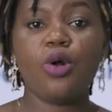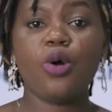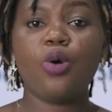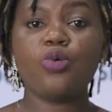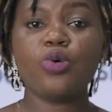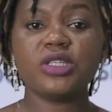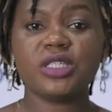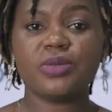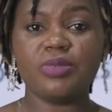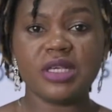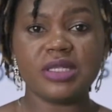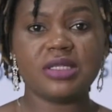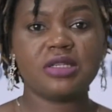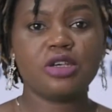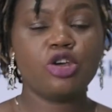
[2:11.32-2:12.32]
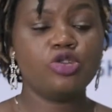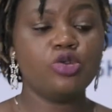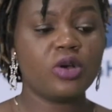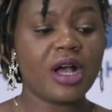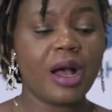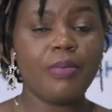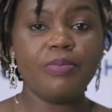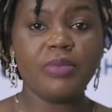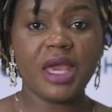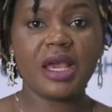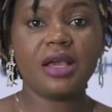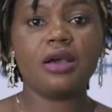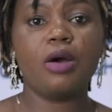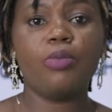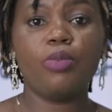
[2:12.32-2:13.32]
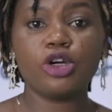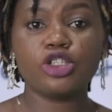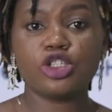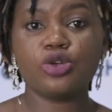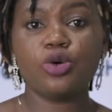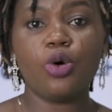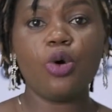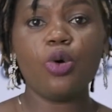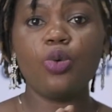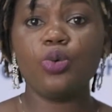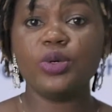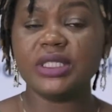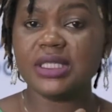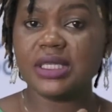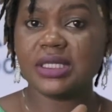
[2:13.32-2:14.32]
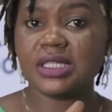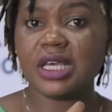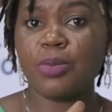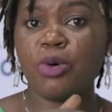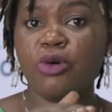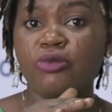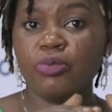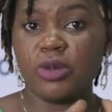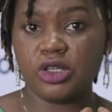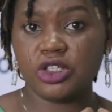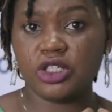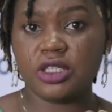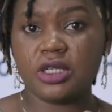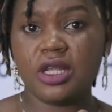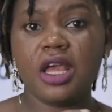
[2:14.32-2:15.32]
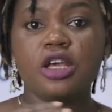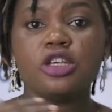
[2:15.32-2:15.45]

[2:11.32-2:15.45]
which means you can make a buttonhole with this type of machine.